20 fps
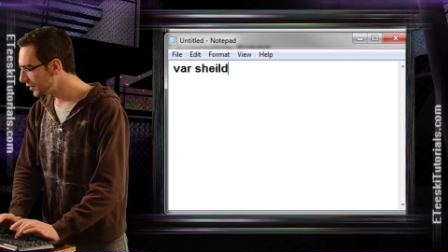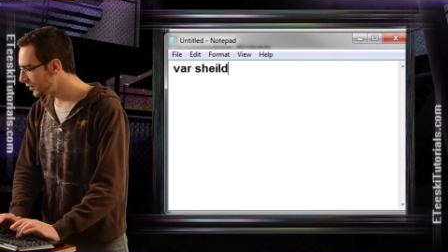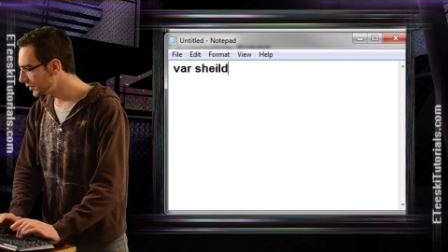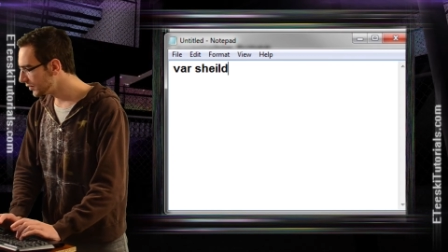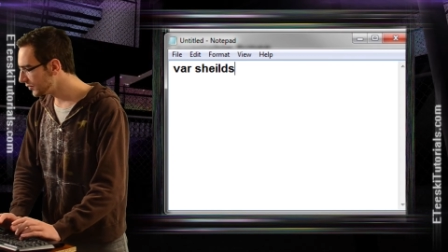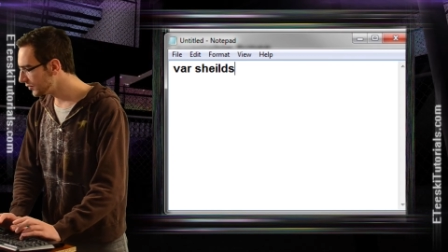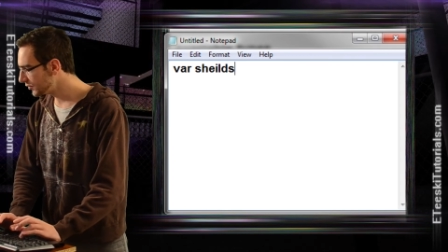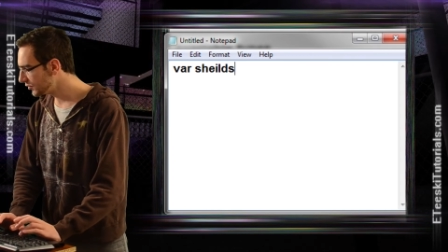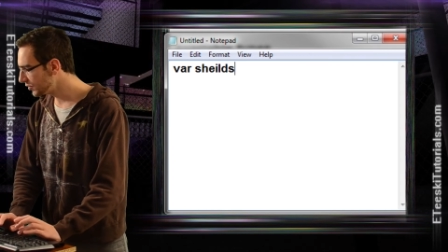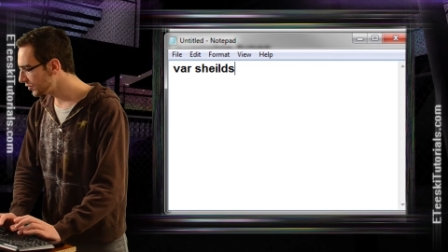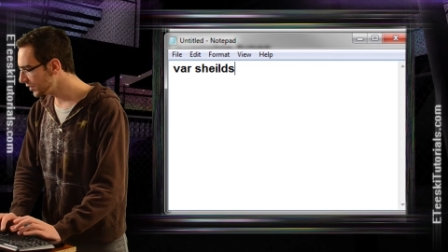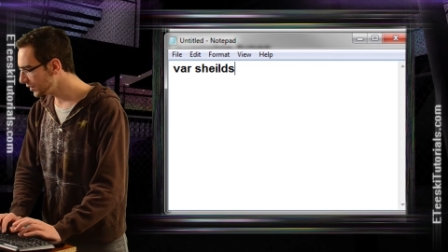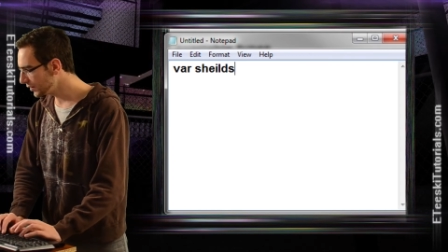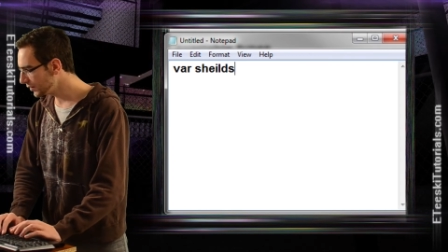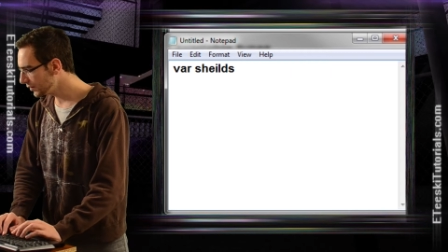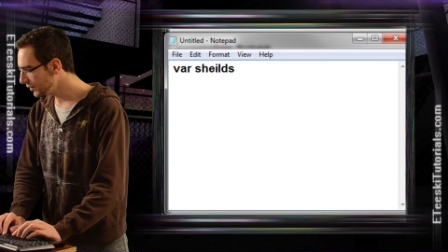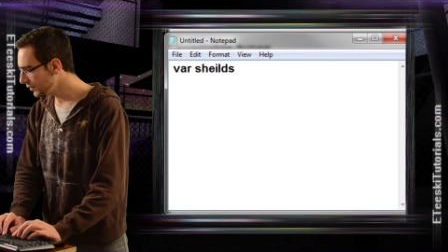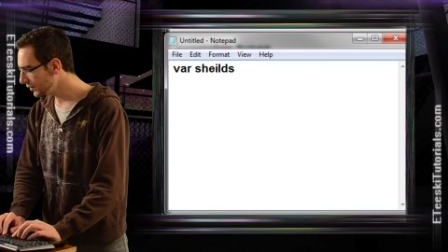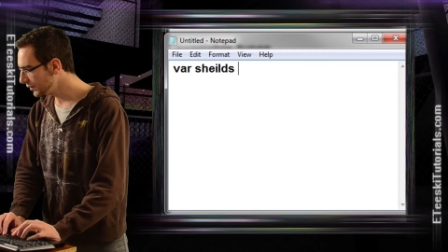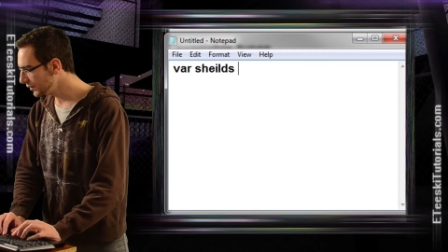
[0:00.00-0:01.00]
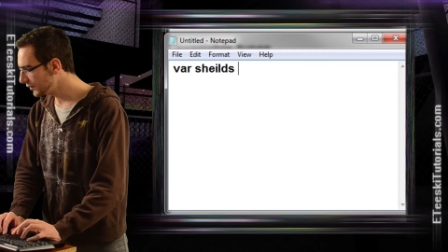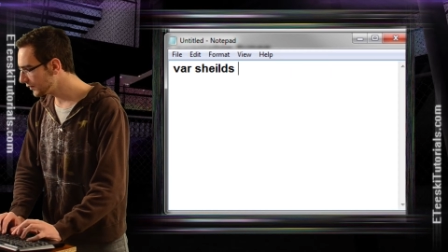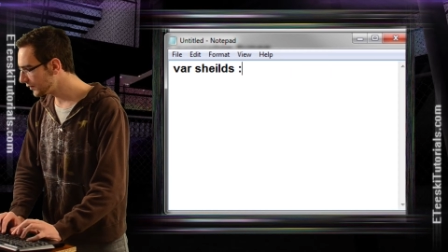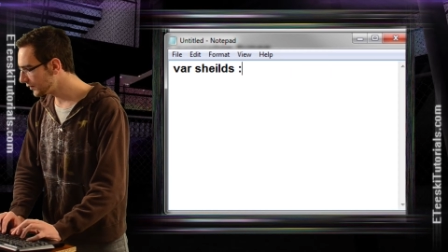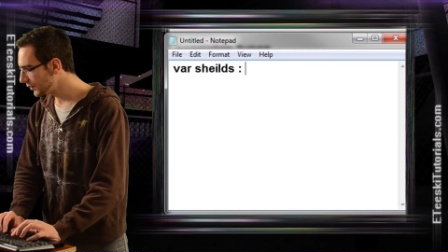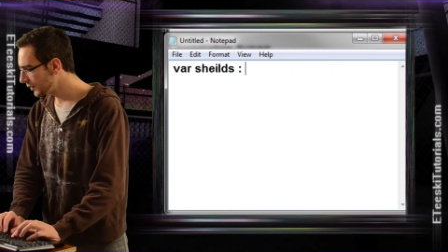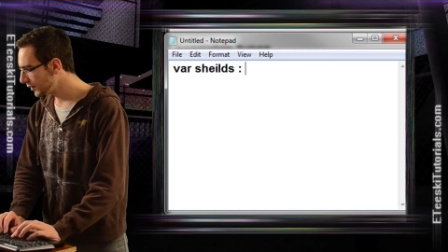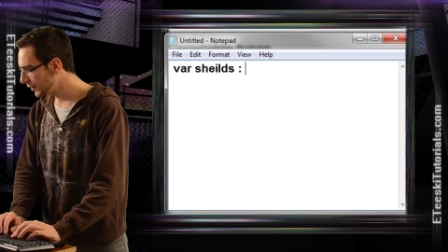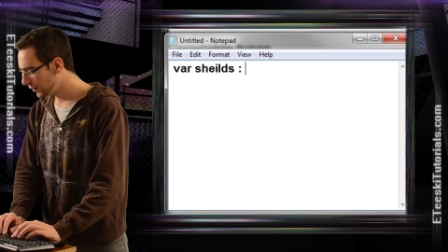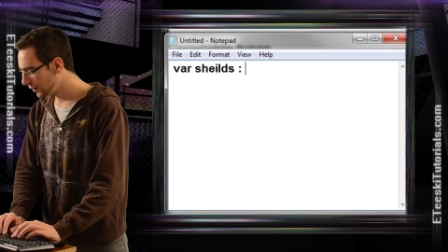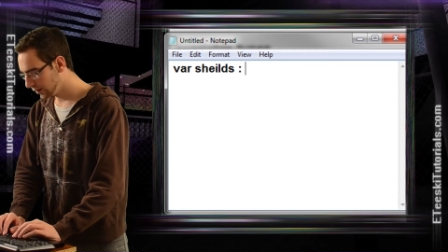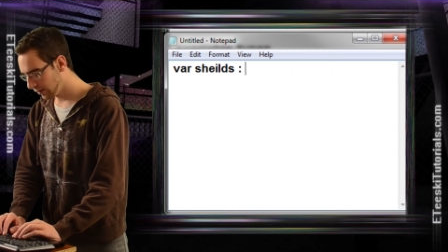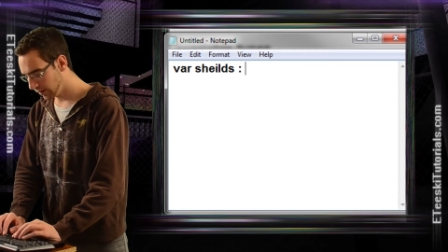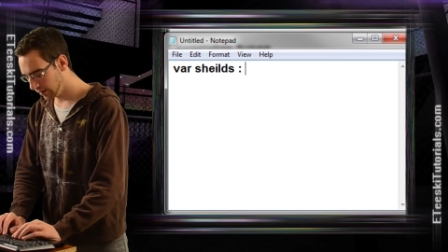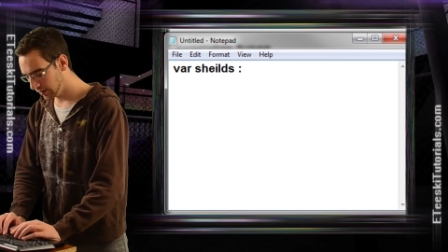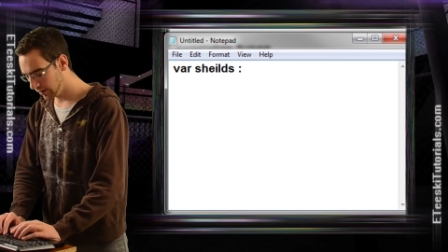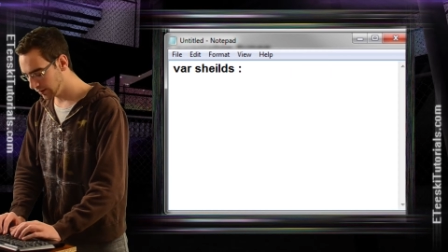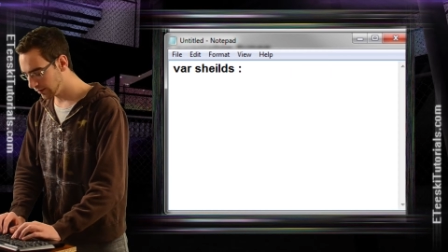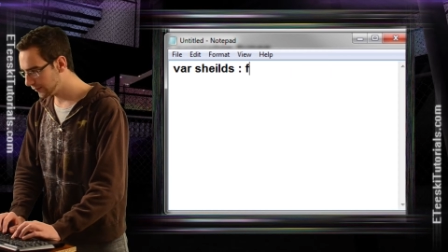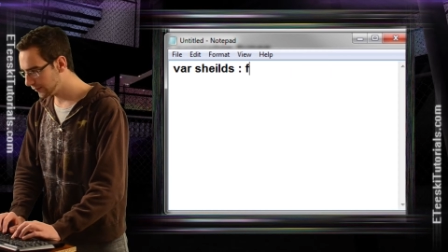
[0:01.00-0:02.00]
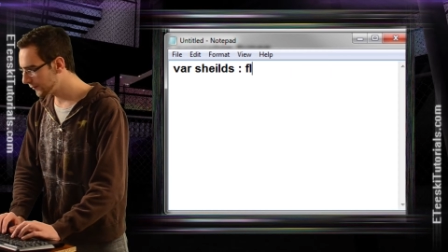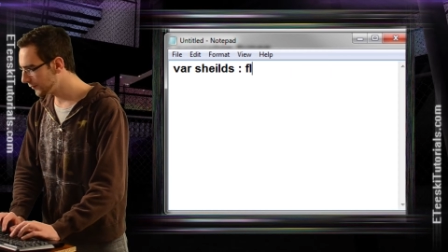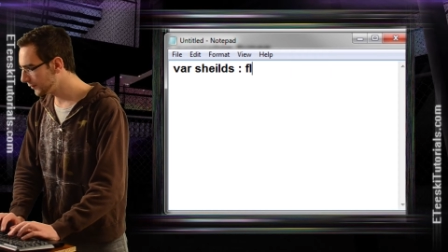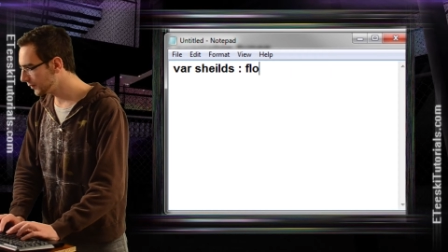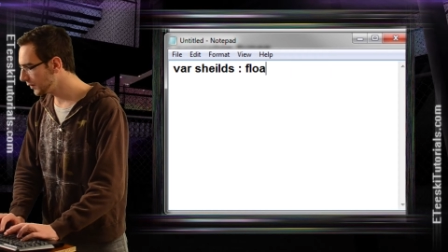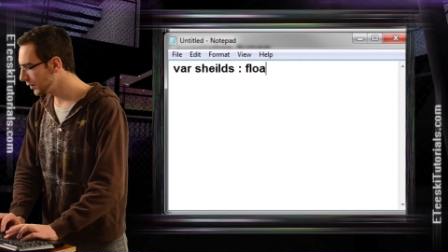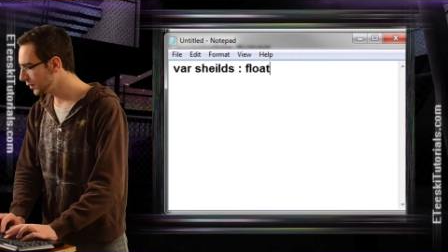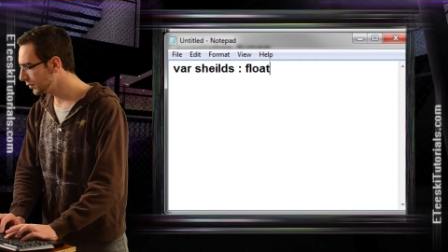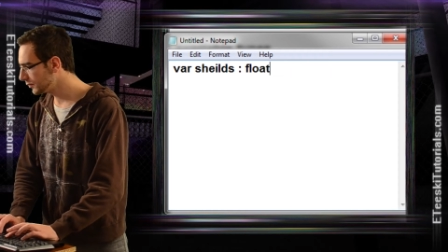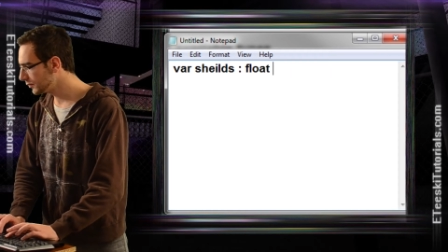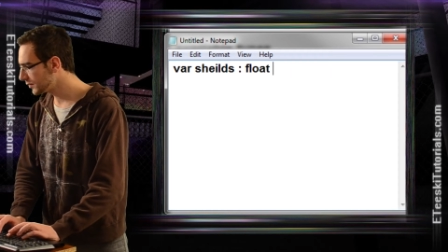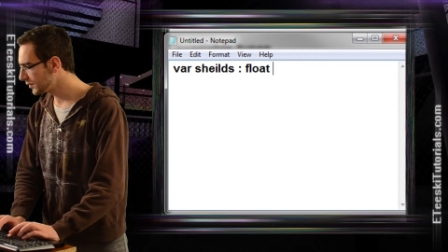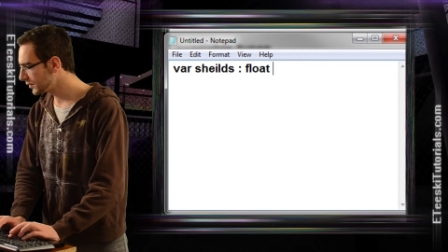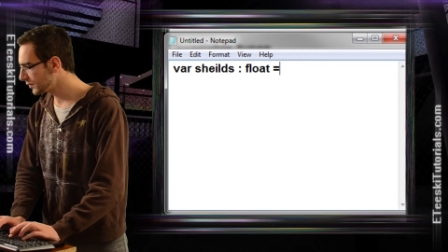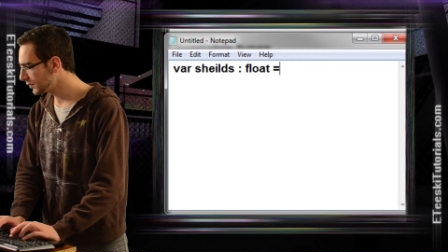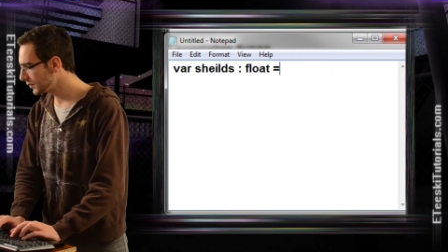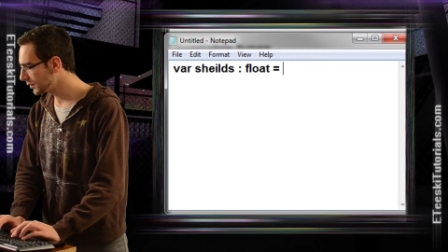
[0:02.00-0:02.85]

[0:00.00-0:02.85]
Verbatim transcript: shields uh, float